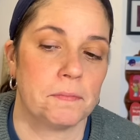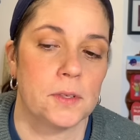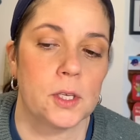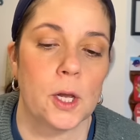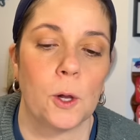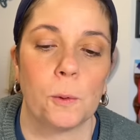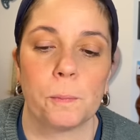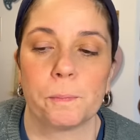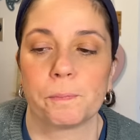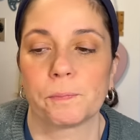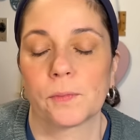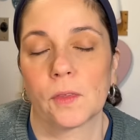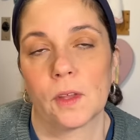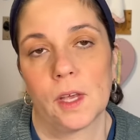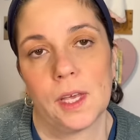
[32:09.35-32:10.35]
So,
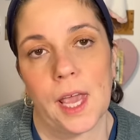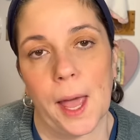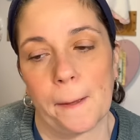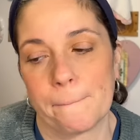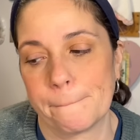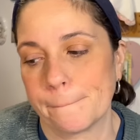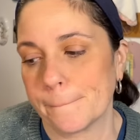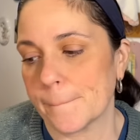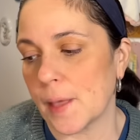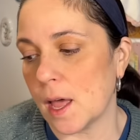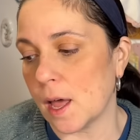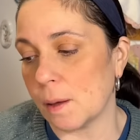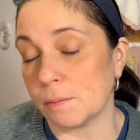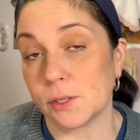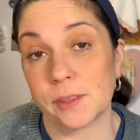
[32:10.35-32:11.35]
yeah,
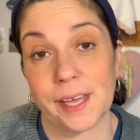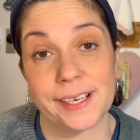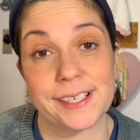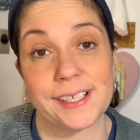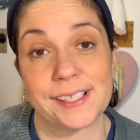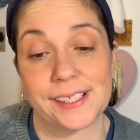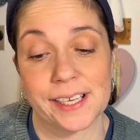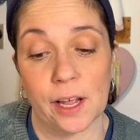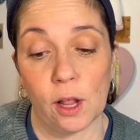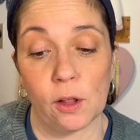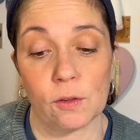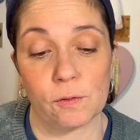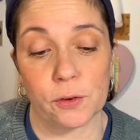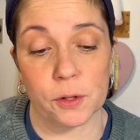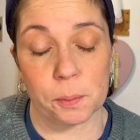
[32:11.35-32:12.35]
um, so that did sell
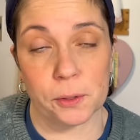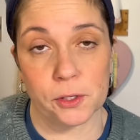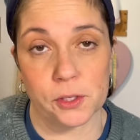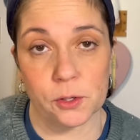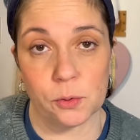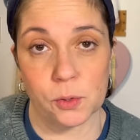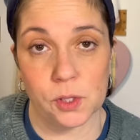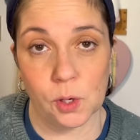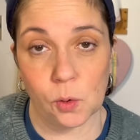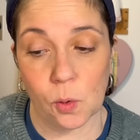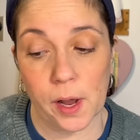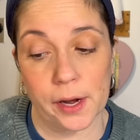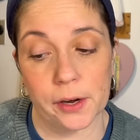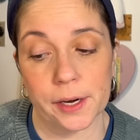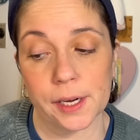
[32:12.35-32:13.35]
for the person who was
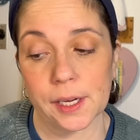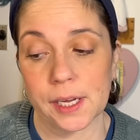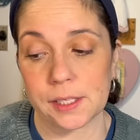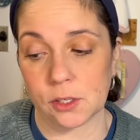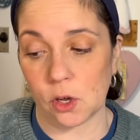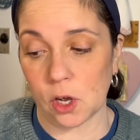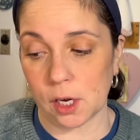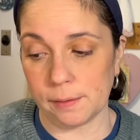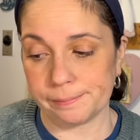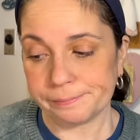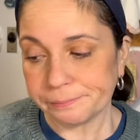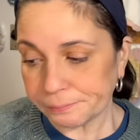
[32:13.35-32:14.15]
inquiring. It's gone,